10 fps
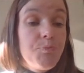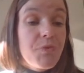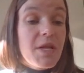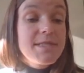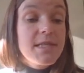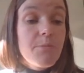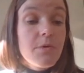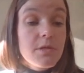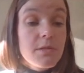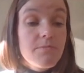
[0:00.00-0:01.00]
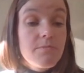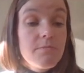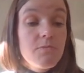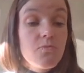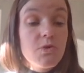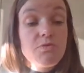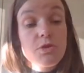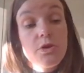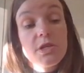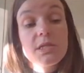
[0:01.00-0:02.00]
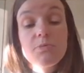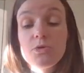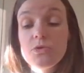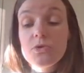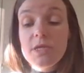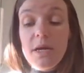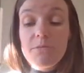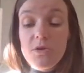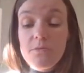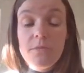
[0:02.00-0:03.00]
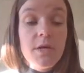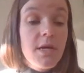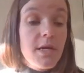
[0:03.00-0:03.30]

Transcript: samples which were not exposed to cadmium,